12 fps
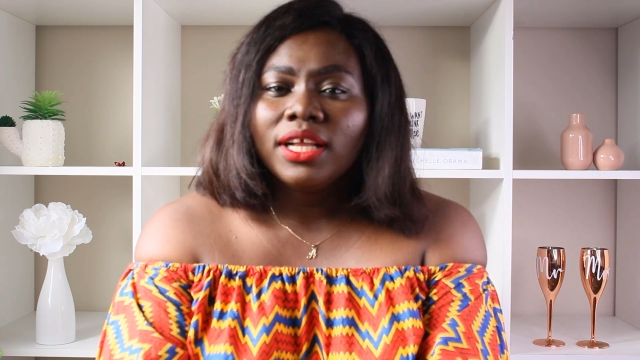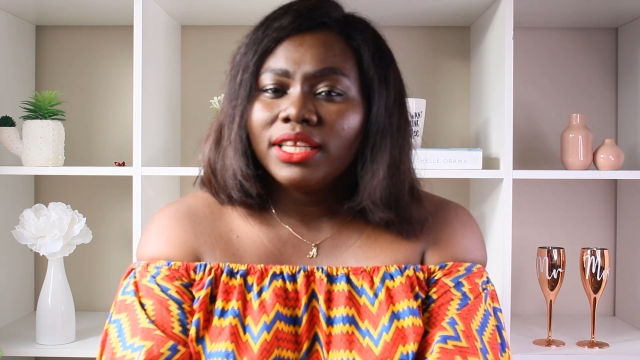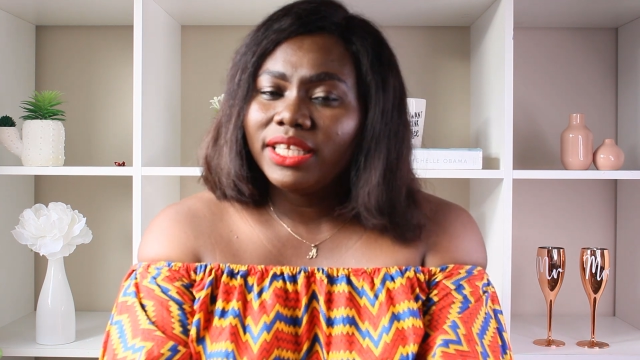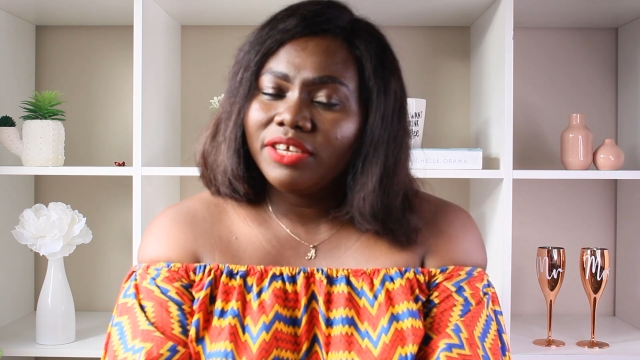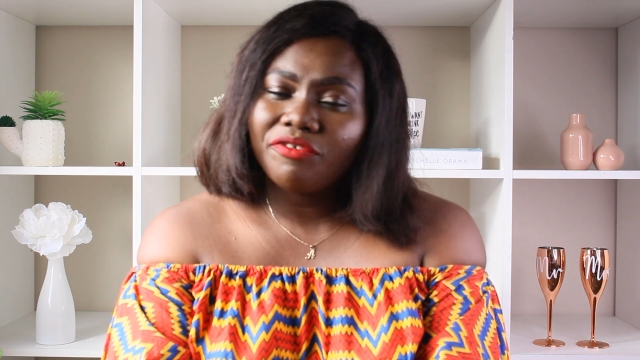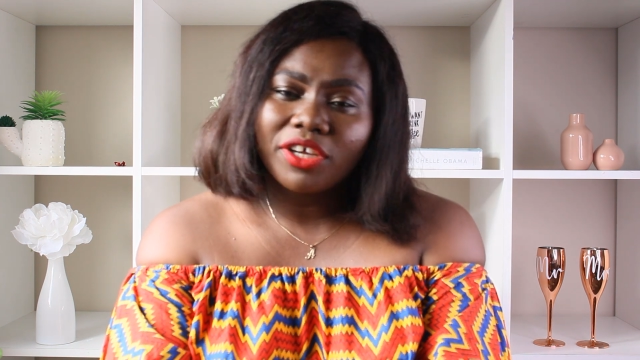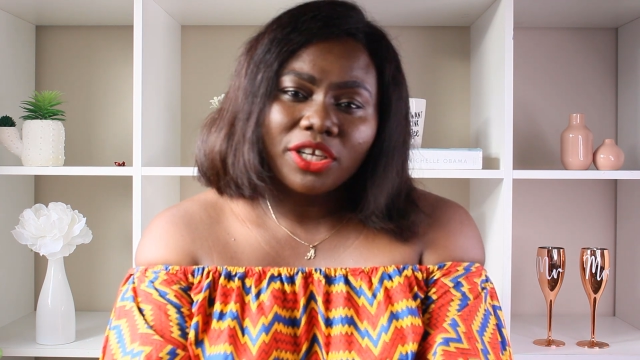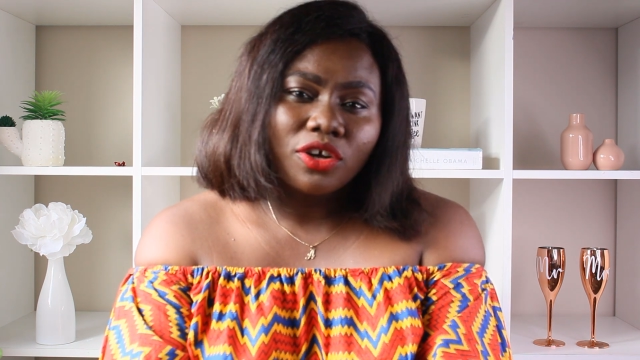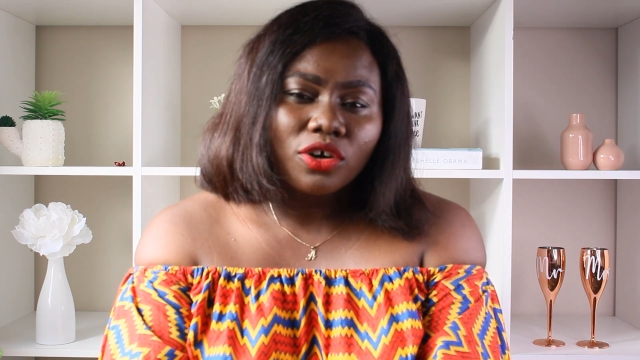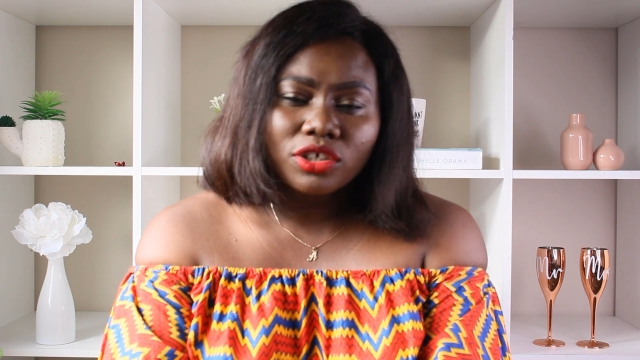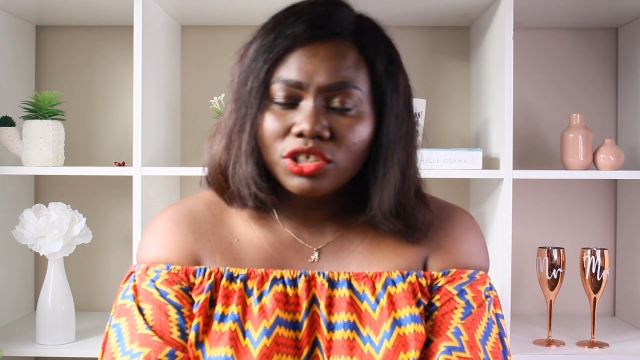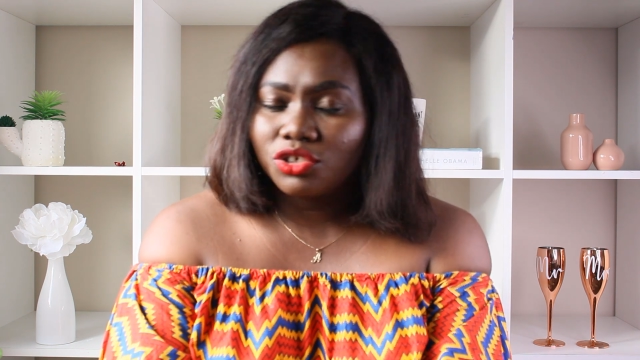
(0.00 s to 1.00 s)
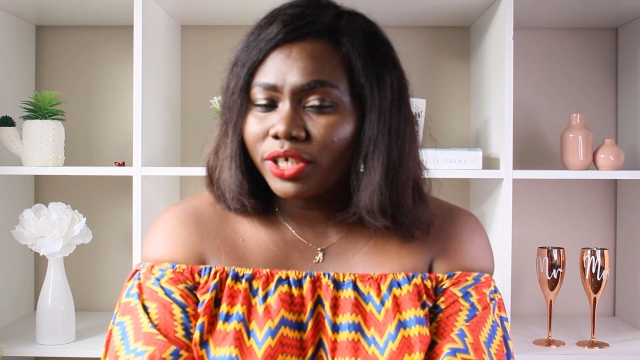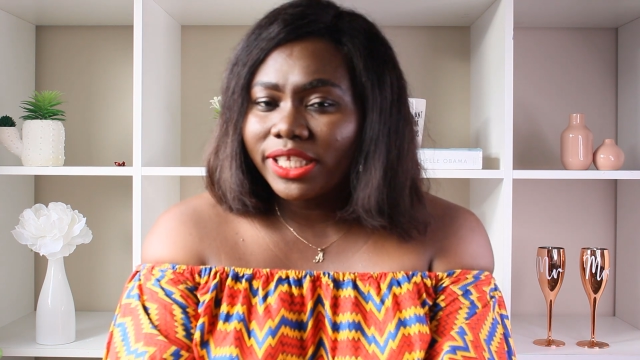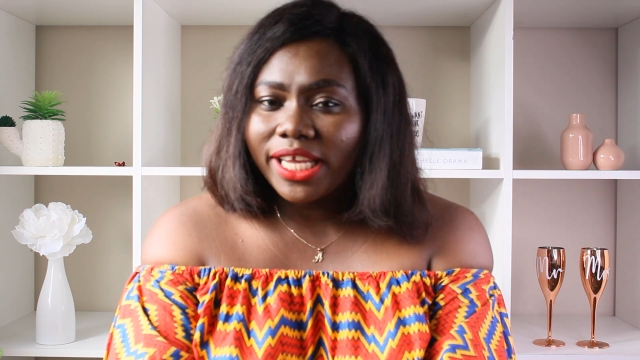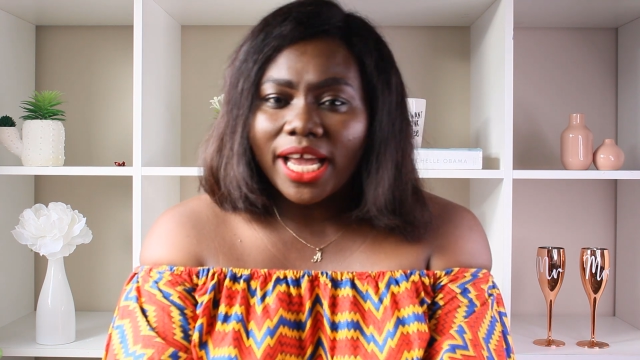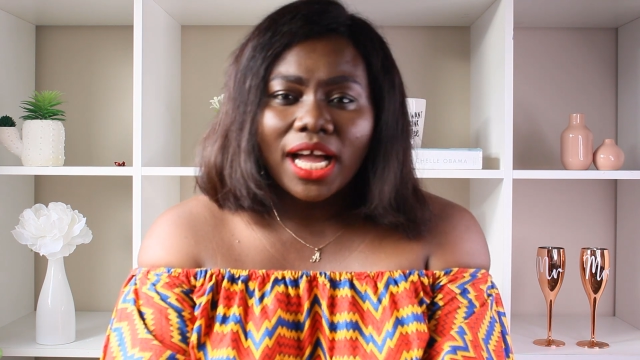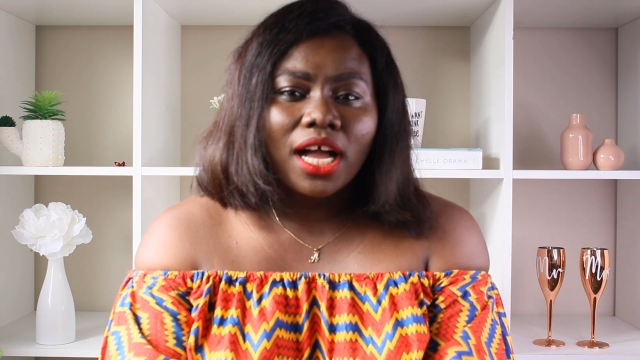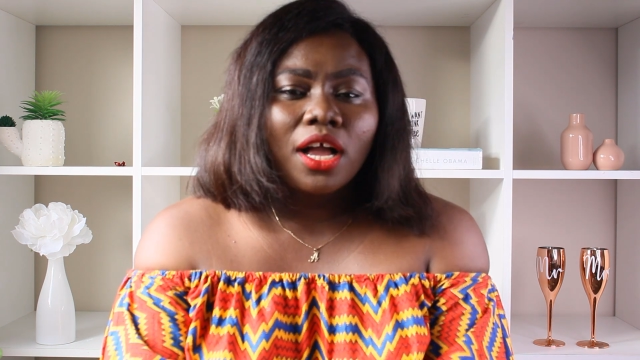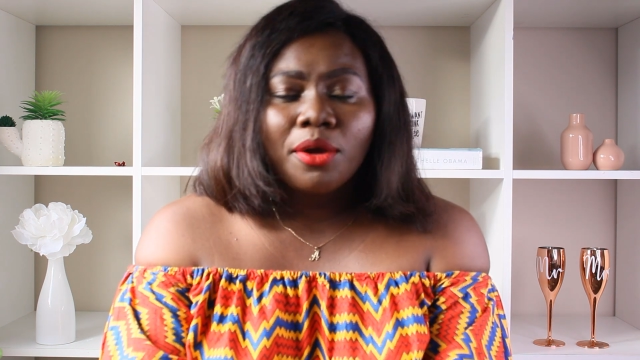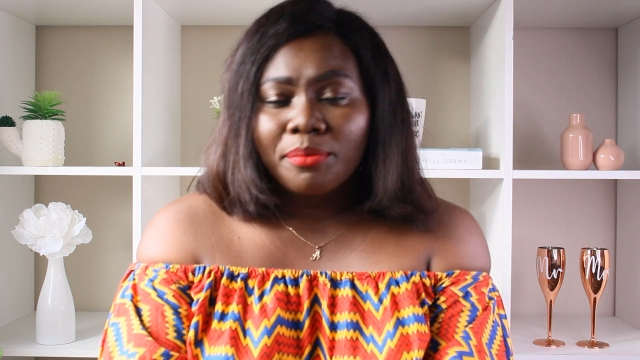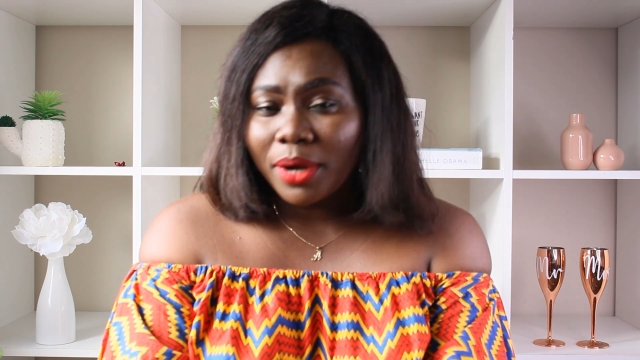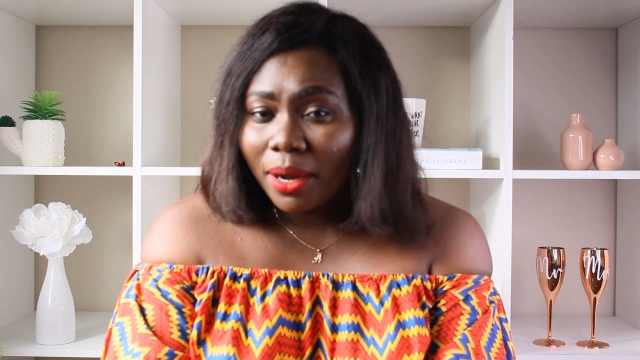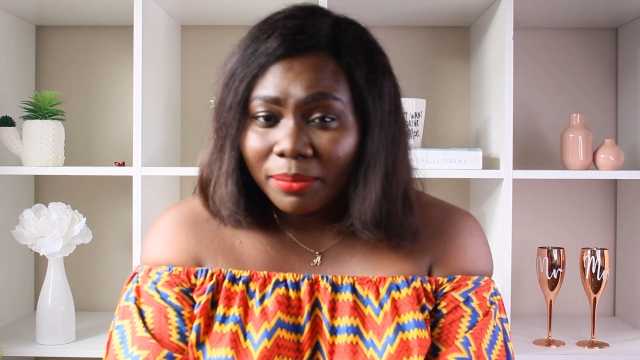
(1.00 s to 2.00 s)
live in Australia
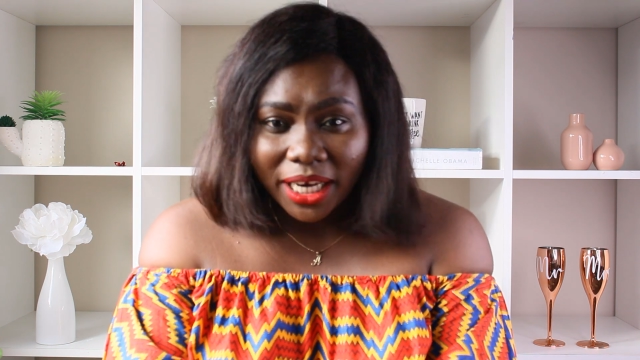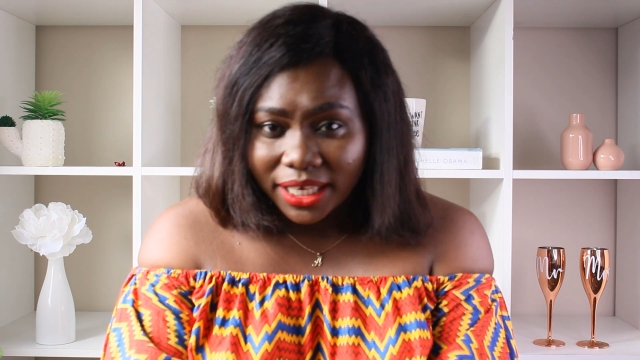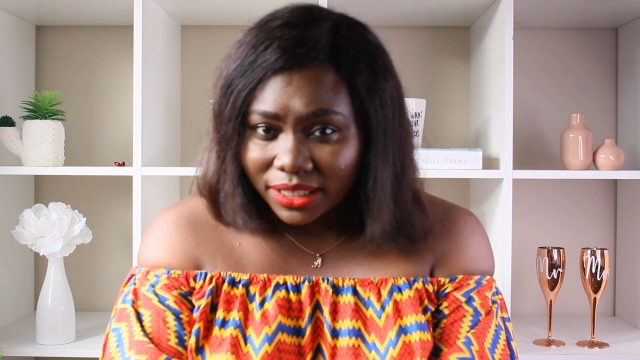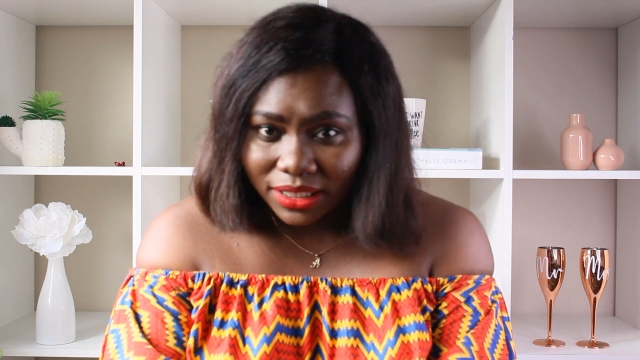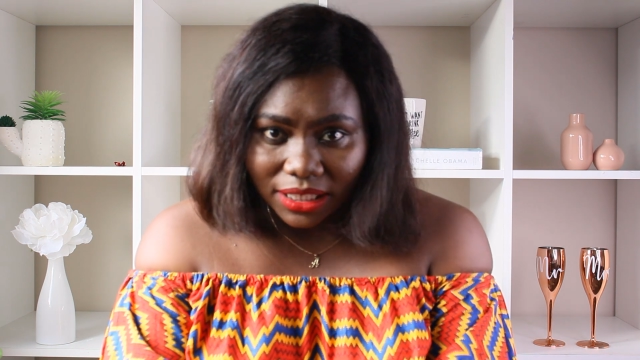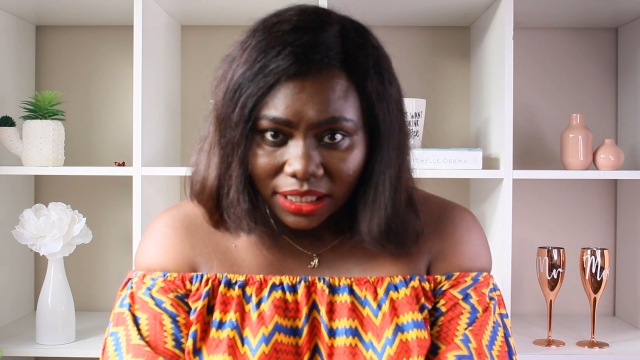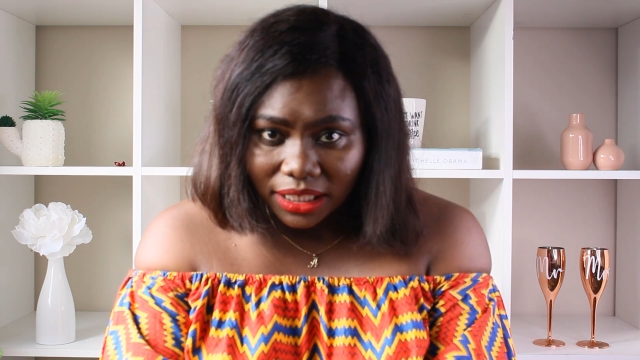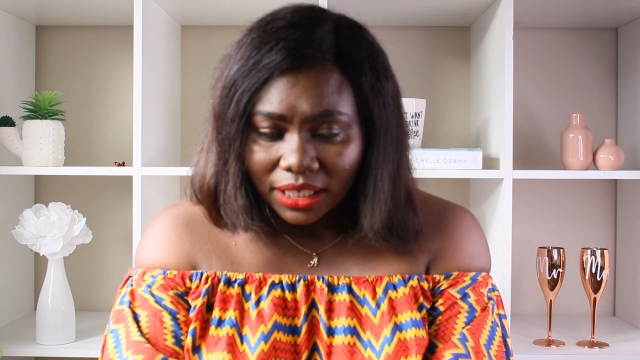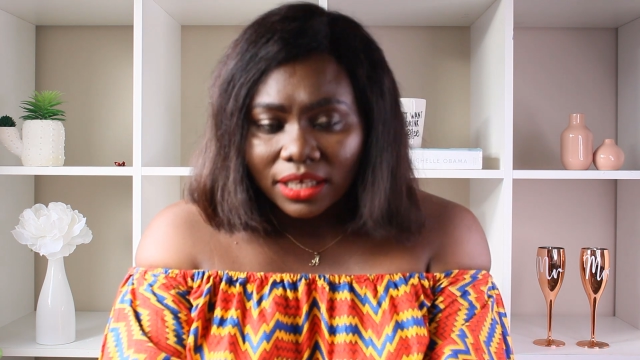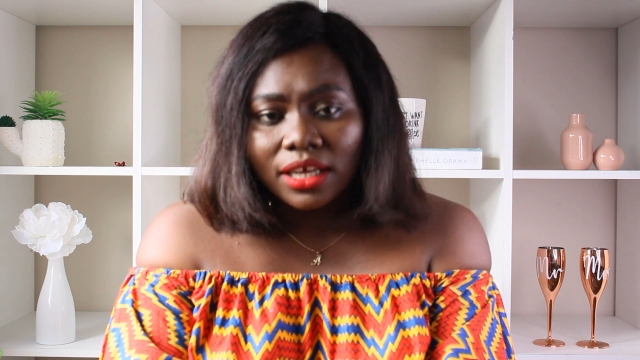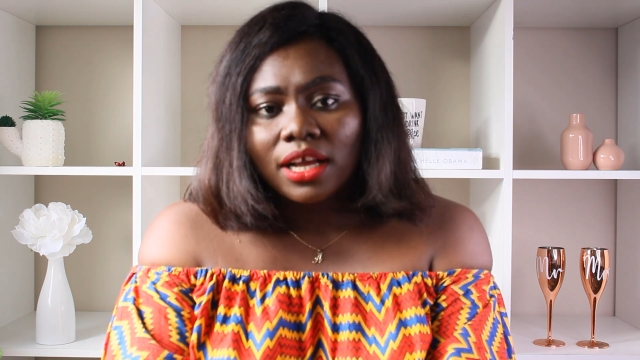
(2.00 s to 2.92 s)
permanently,